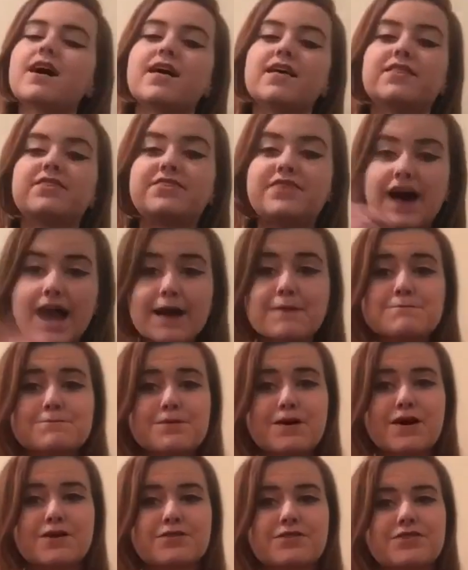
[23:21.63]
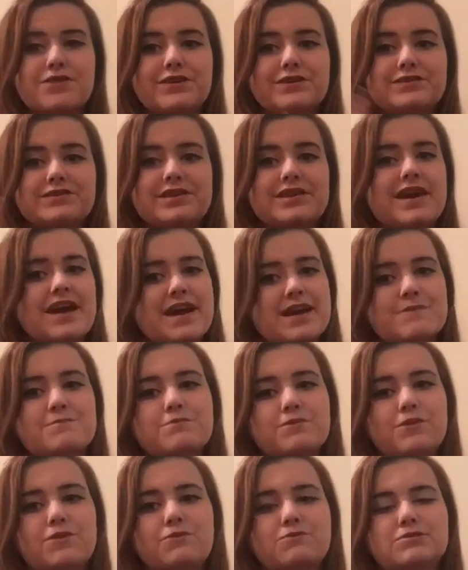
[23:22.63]
that month to
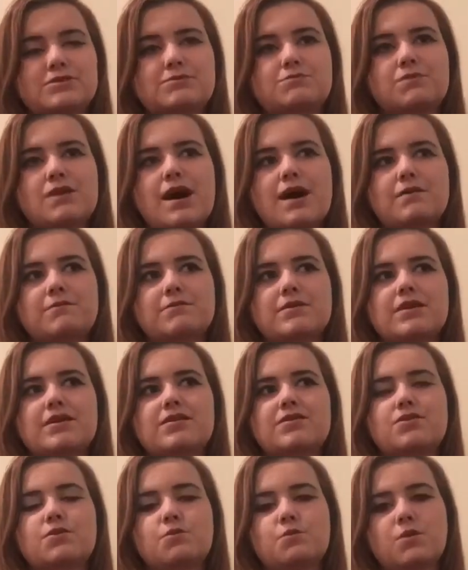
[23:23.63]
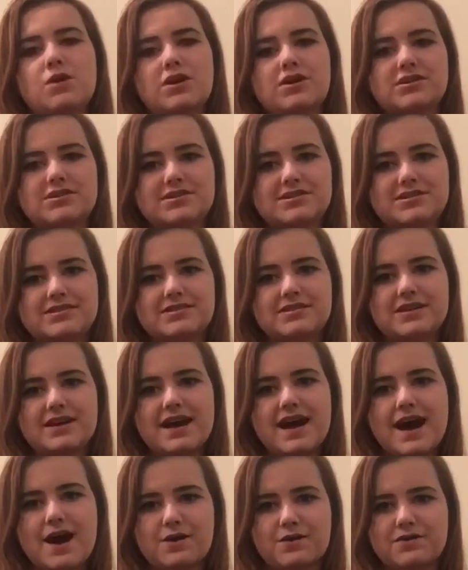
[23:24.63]
April was probably the worst
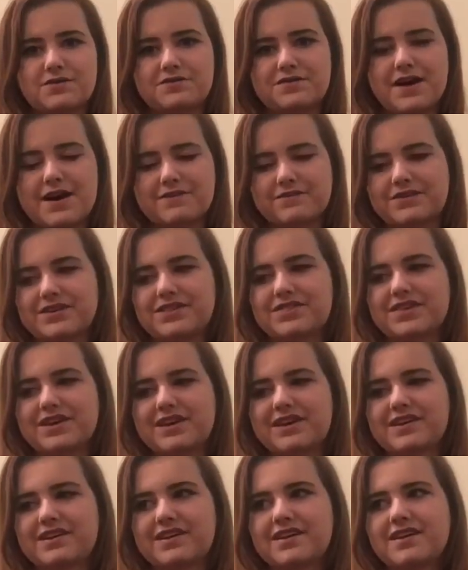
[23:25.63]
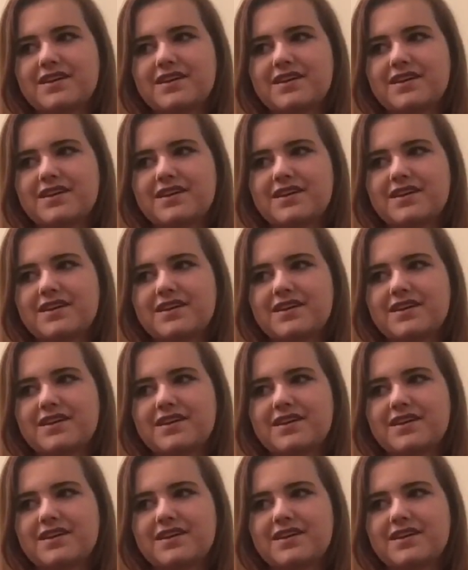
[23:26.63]
out of everything.